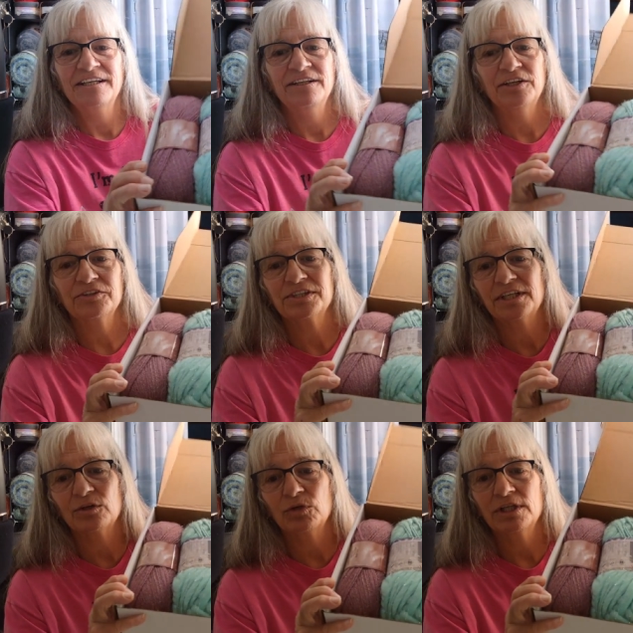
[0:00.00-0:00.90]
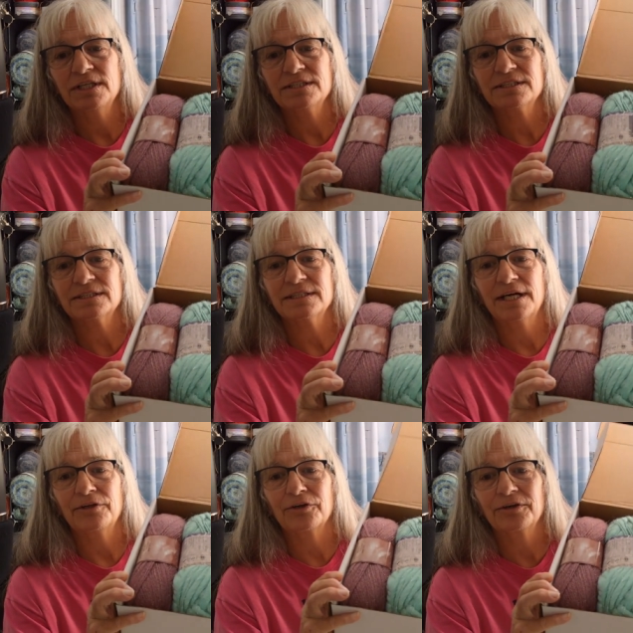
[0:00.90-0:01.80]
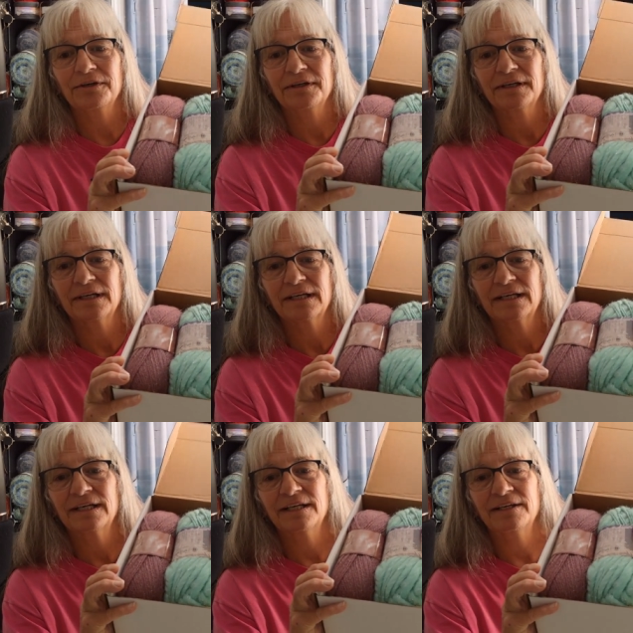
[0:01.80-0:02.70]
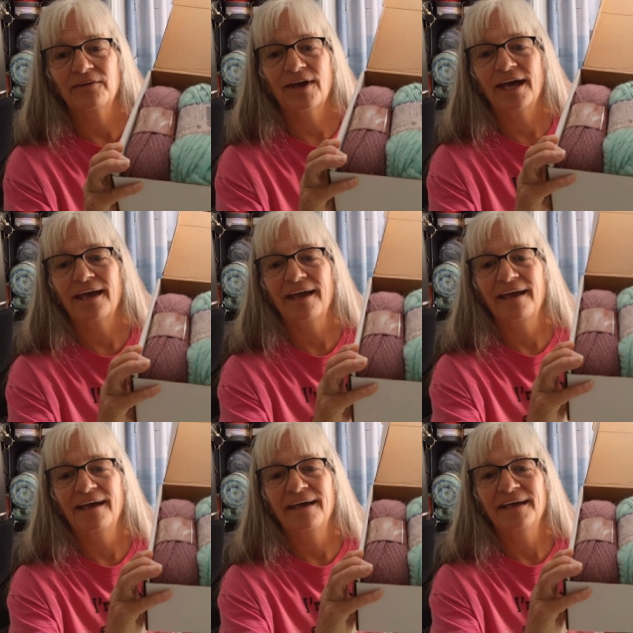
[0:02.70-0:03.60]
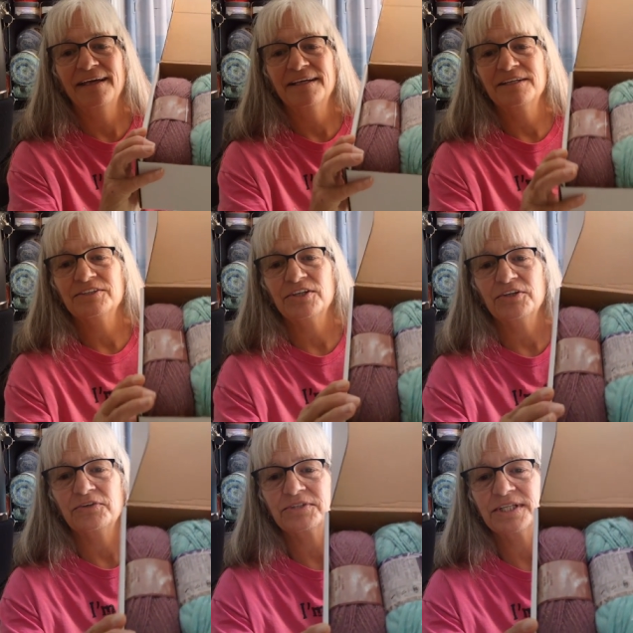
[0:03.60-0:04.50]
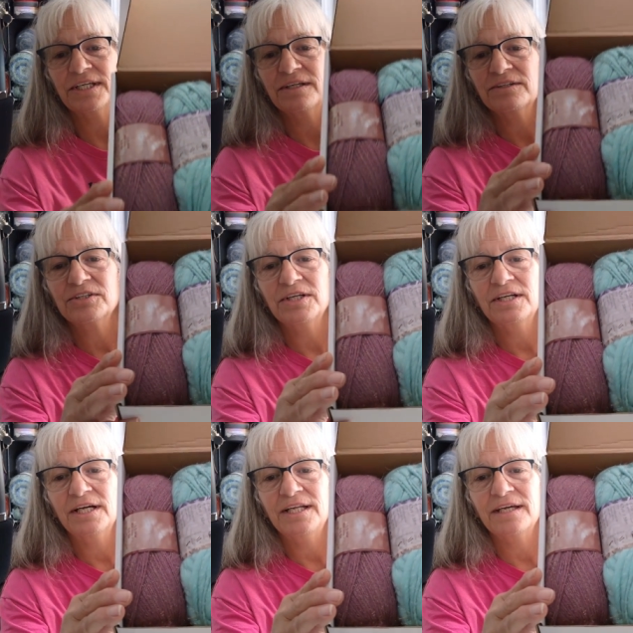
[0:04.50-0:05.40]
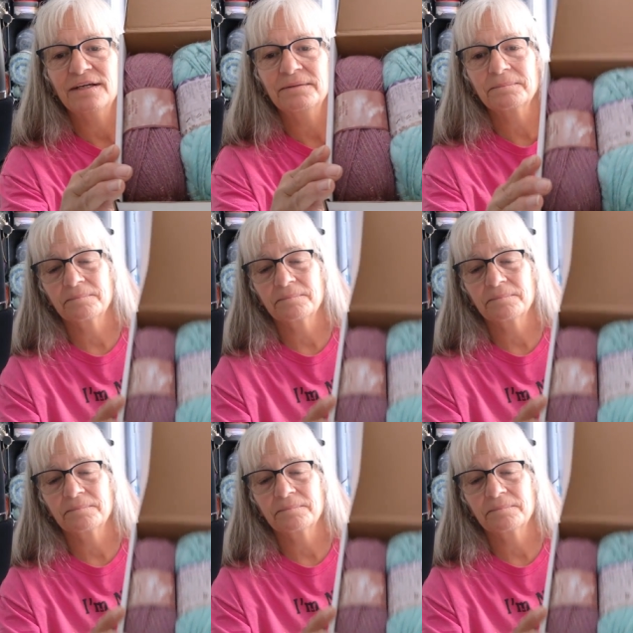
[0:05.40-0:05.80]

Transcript: There's another one of these under. Okay. So you can see. So you can get an idea.